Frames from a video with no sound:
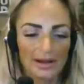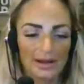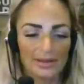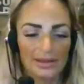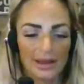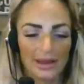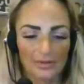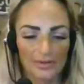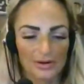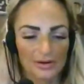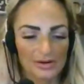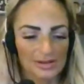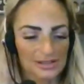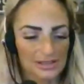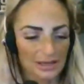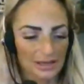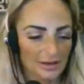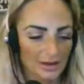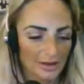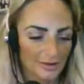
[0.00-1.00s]
Now there's
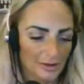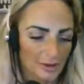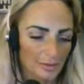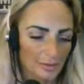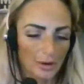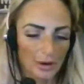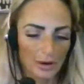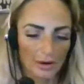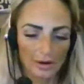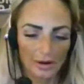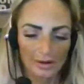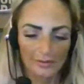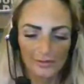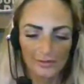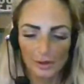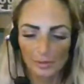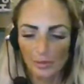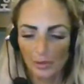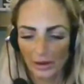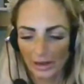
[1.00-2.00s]
another part of
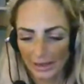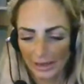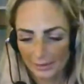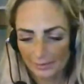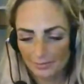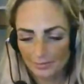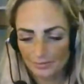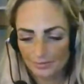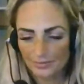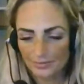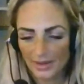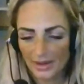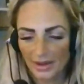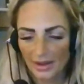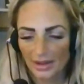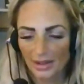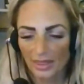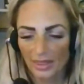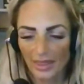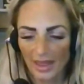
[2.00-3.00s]
your brain
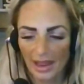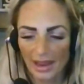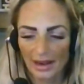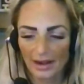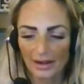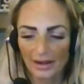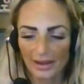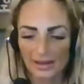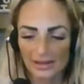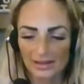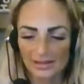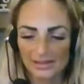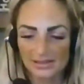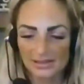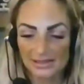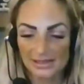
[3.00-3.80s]
that is